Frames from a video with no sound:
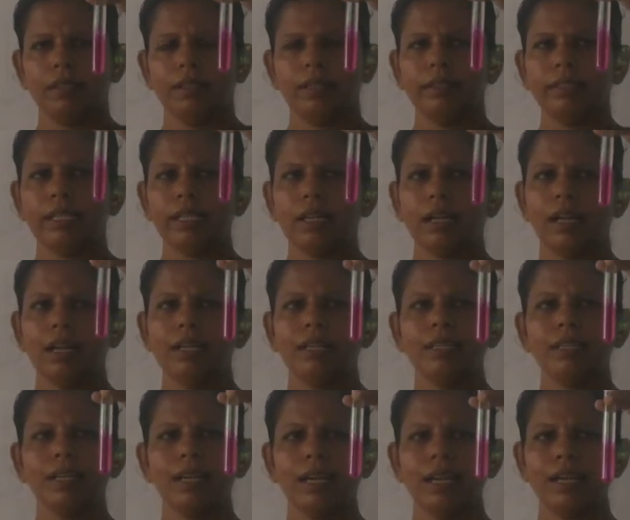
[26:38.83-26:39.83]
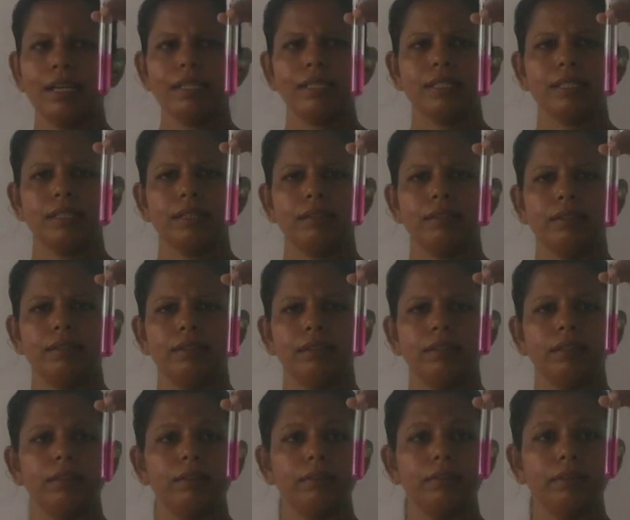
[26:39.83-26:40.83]
the color has
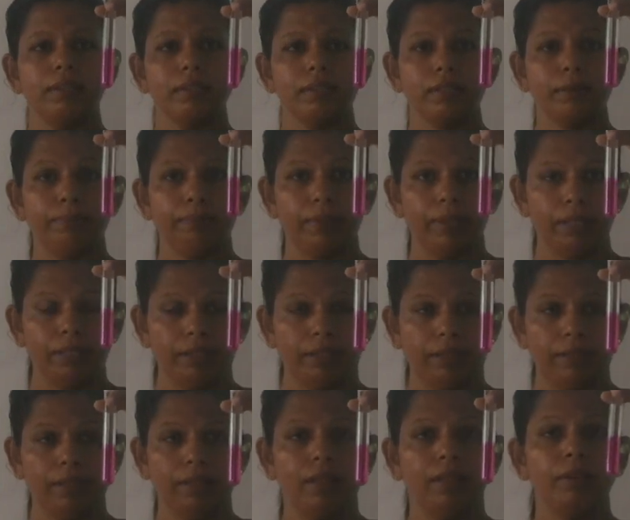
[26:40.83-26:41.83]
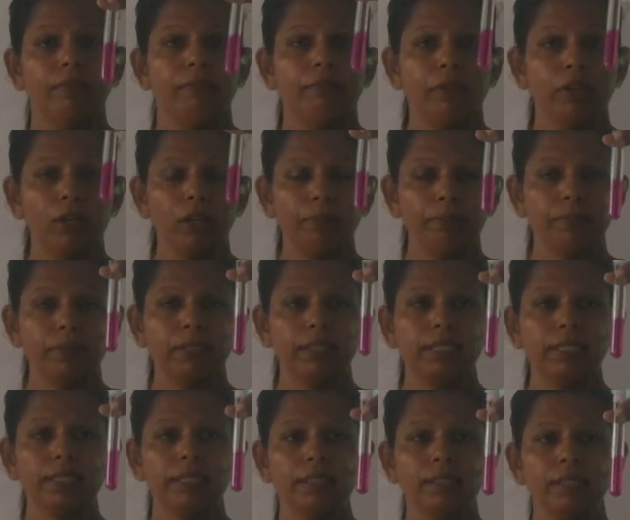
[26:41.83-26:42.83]
disappeared.
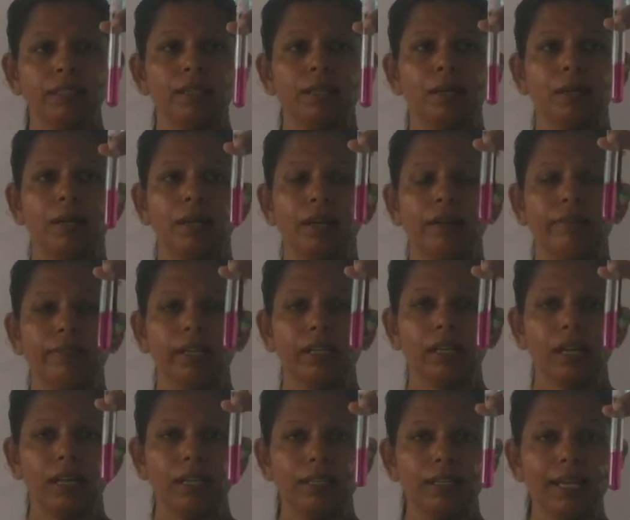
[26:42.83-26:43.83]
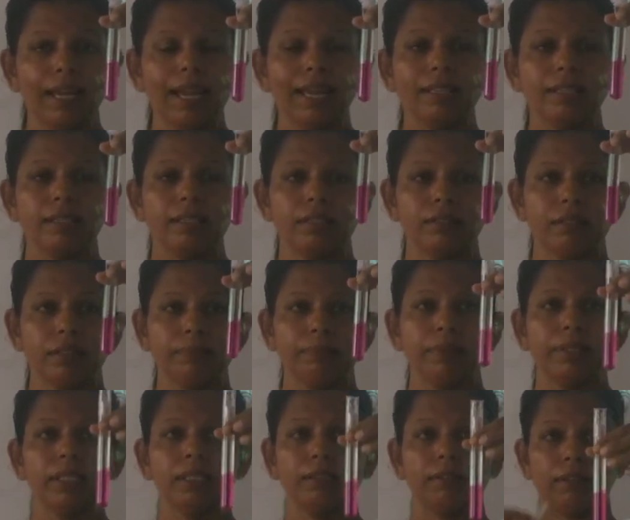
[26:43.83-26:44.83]
Phenolphthalein, the color has
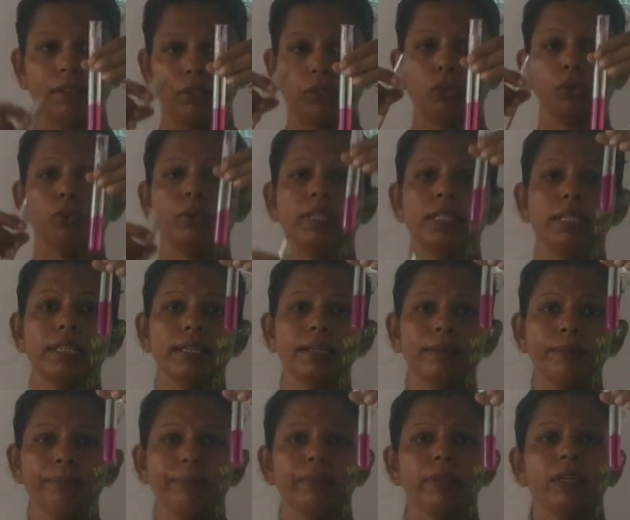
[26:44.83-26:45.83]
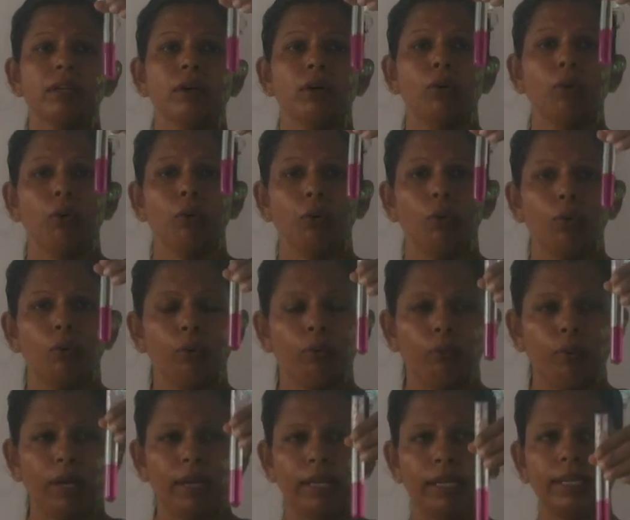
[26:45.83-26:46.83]
disappeared gradually.
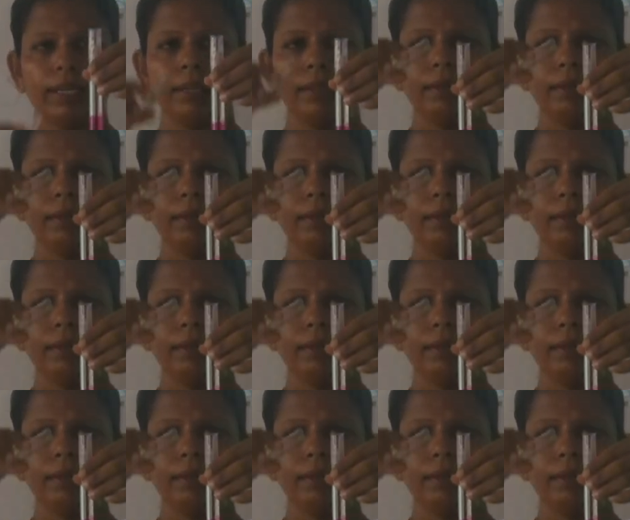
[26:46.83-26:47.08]
Why?